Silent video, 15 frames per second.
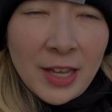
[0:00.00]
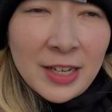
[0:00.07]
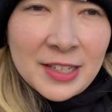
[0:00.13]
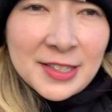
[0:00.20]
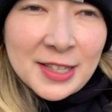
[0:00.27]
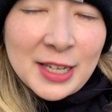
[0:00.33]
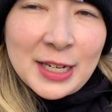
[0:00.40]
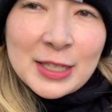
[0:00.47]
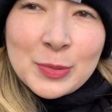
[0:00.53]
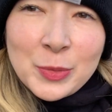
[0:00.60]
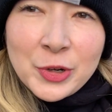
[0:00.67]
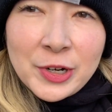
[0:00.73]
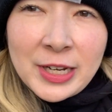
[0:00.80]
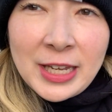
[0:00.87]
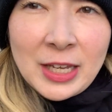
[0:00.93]
It's the next
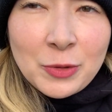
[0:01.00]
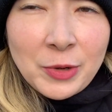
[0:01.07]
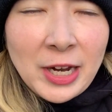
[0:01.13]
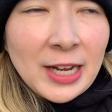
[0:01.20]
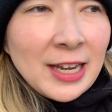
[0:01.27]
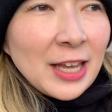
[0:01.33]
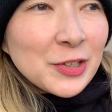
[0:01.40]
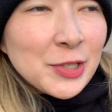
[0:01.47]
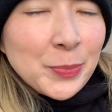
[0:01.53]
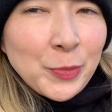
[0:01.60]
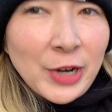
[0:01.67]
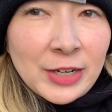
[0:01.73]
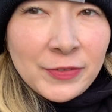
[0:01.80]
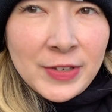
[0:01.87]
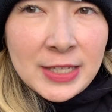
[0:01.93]
morning. We're heading out to
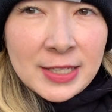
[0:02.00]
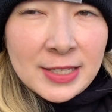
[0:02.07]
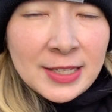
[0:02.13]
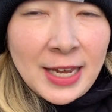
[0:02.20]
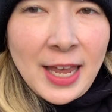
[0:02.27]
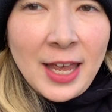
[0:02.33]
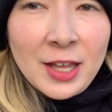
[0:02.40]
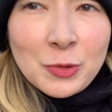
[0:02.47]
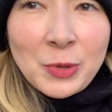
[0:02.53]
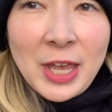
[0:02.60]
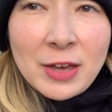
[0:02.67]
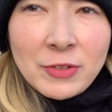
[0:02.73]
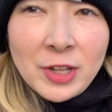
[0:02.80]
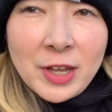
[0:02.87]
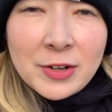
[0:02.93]
breakfast, and we
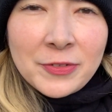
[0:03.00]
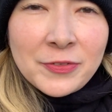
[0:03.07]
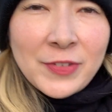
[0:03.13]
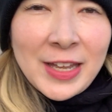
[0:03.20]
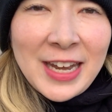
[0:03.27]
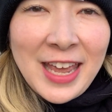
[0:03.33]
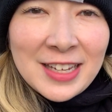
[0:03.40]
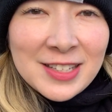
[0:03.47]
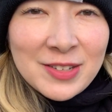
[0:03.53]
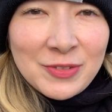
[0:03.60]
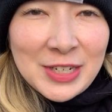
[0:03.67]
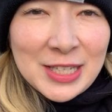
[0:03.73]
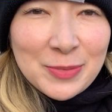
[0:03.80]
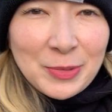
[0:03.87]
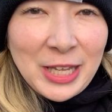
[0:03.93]
have a lot of fun
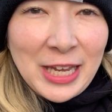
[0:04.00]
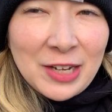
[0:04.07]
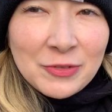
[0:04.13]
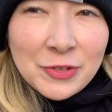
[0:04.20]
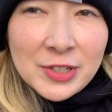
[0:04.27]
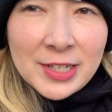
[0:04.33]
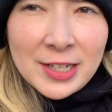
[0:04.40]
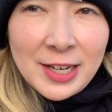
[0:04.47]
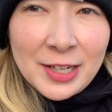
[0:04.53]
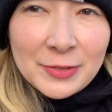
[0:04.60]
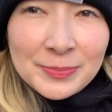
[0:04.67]
activities planned for today.